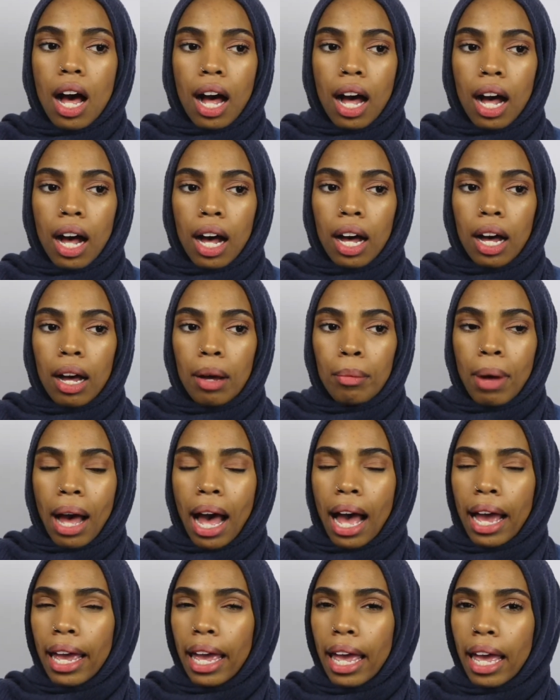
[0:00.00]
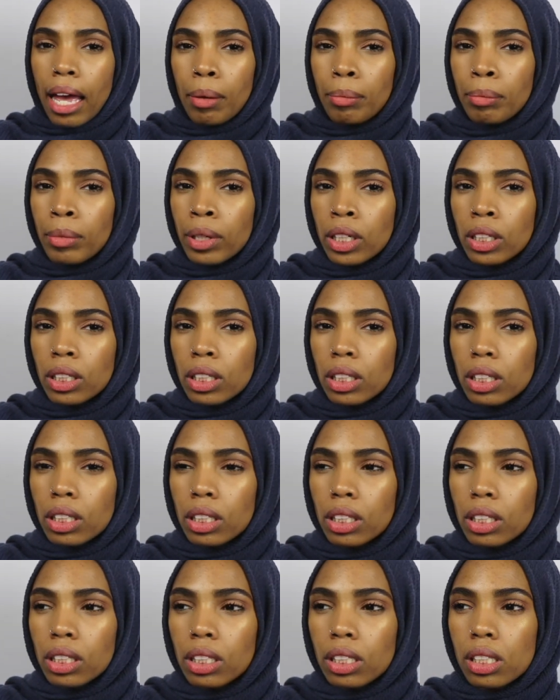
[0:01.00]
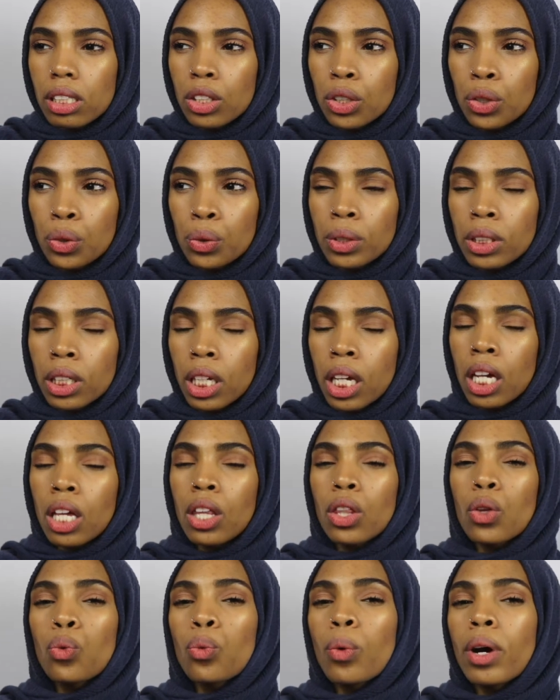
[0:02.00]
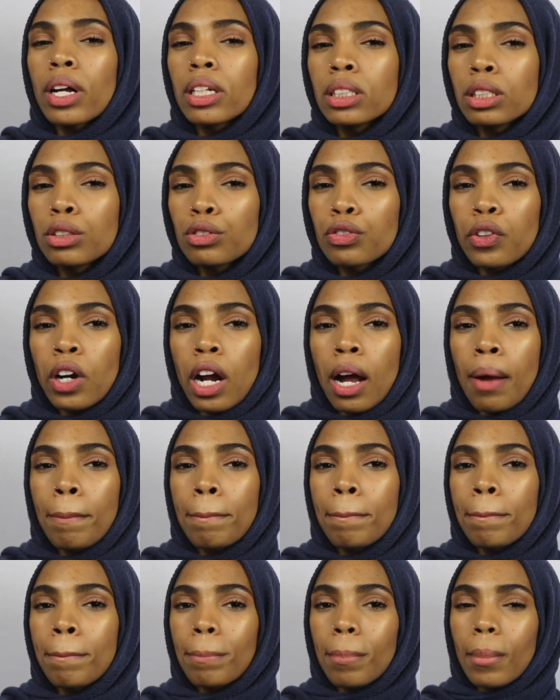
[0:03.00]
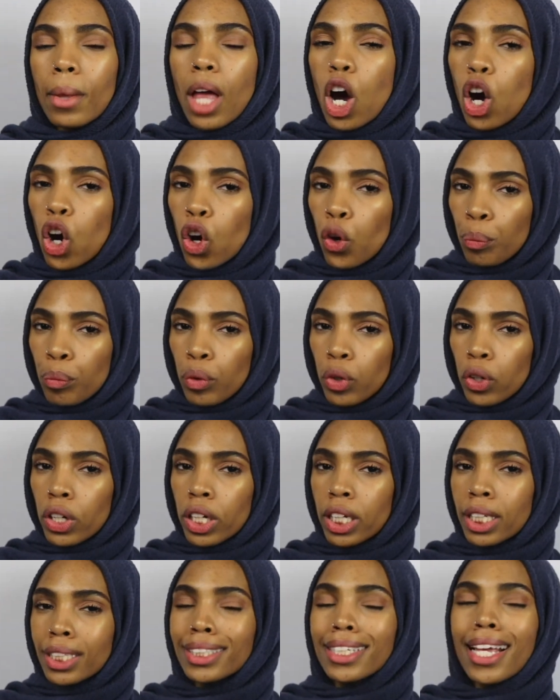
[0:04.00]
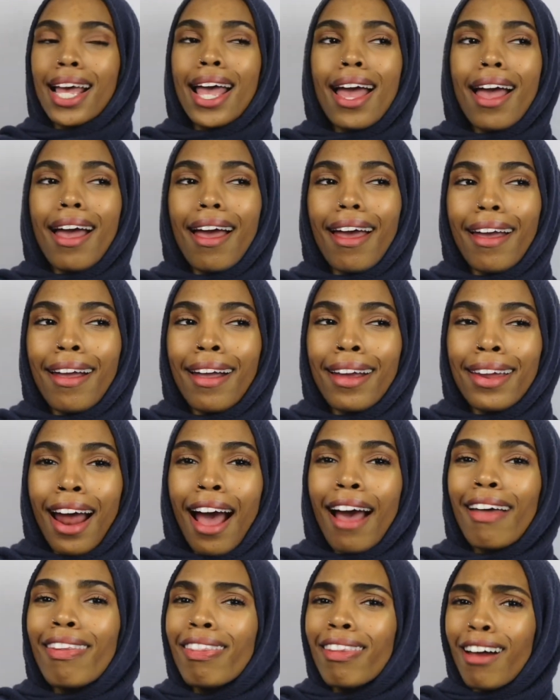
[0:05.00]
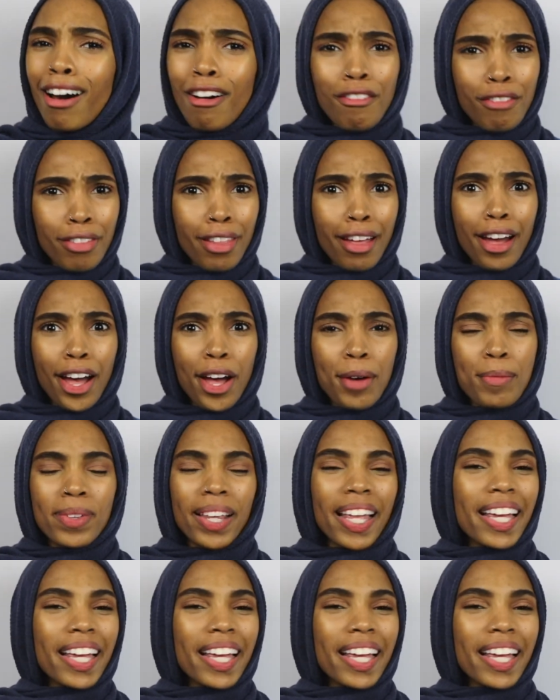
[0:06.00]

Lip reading: I am using the ones from Home Goods, and I love them.